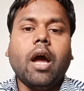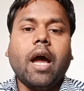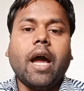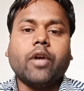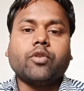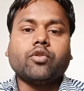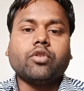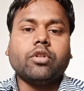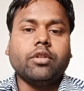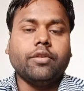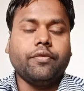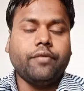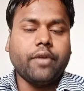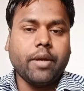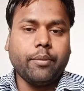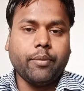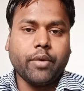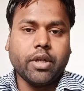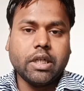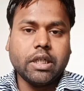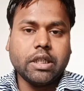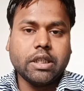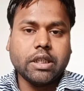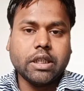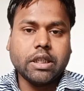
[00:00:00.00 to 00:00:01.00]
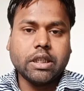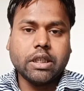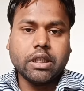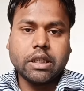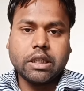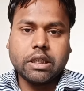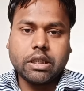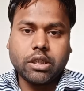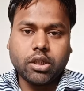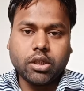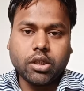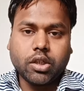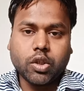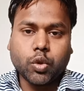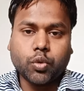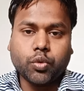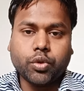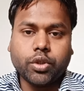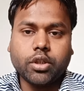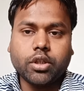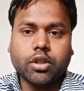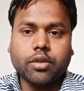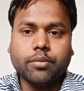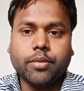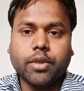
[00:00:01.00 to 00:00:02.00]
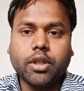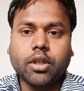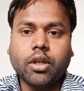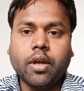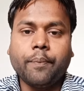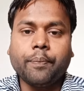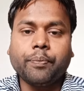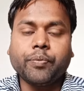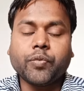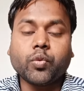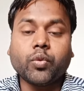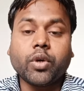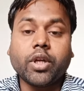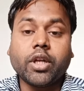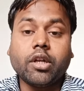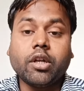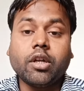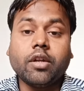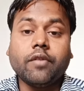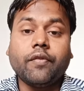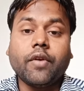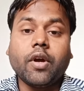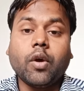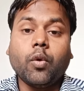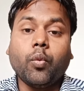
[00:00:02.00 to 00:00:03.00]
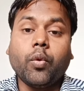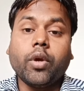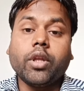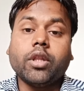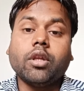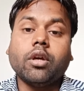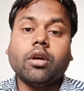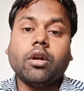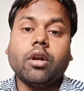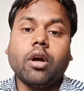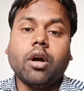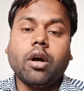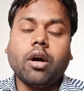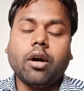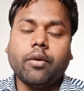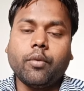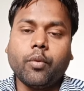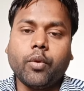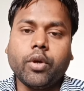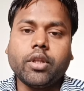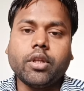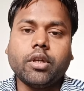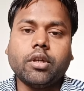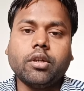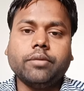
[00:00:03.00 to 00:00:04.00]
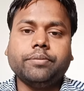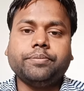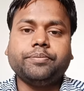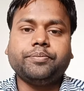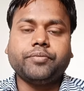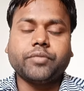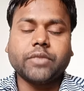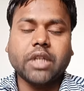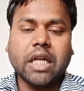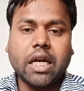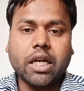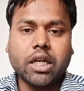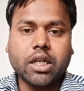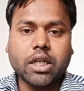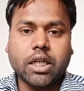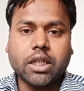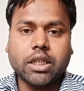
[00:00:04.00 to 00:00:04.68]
Actually the 5 conditions is there to determine to identify whether a